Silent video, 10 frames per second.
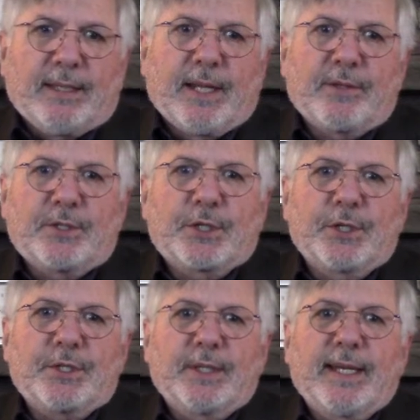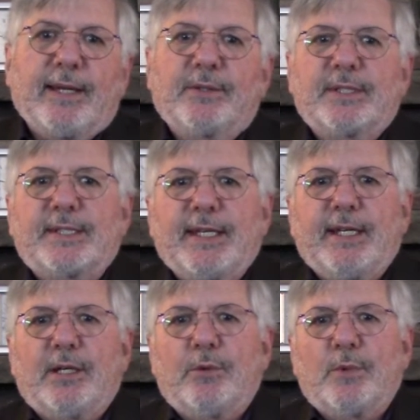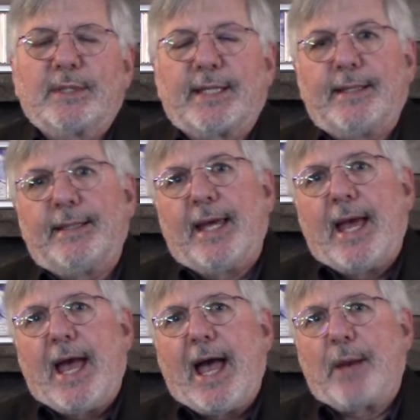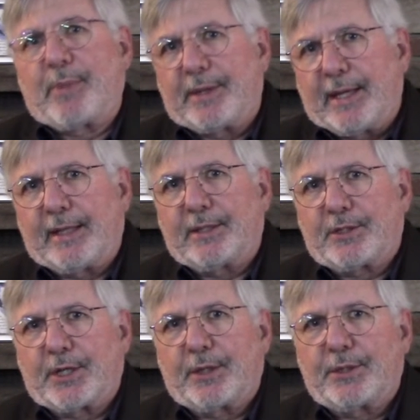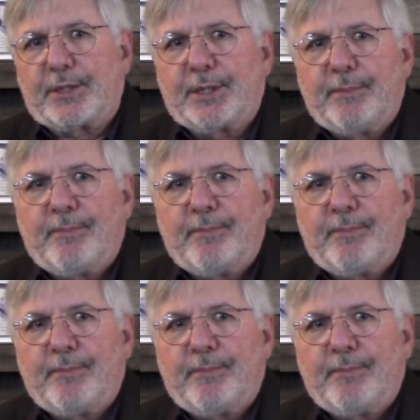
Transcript: Now the church in Laodicea was an apathetic church.